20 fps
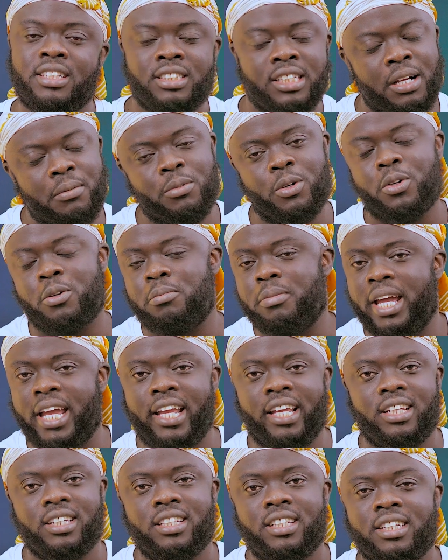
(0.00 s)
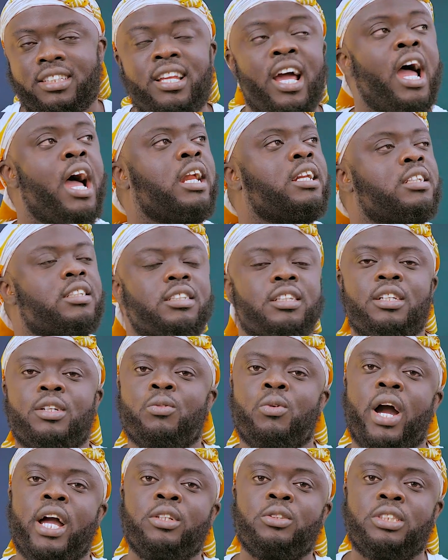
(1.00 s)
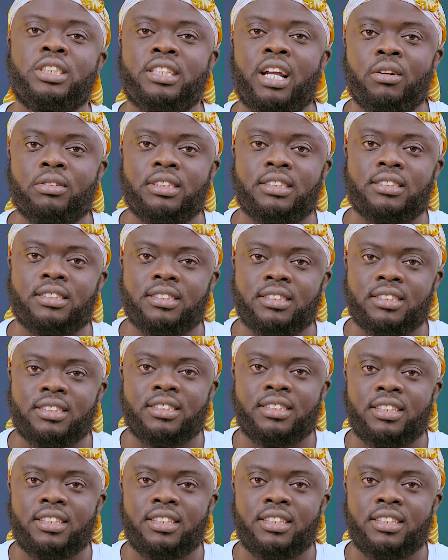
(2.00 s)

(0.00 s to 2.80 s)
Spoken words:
Come on, man. The head, why are you shouting?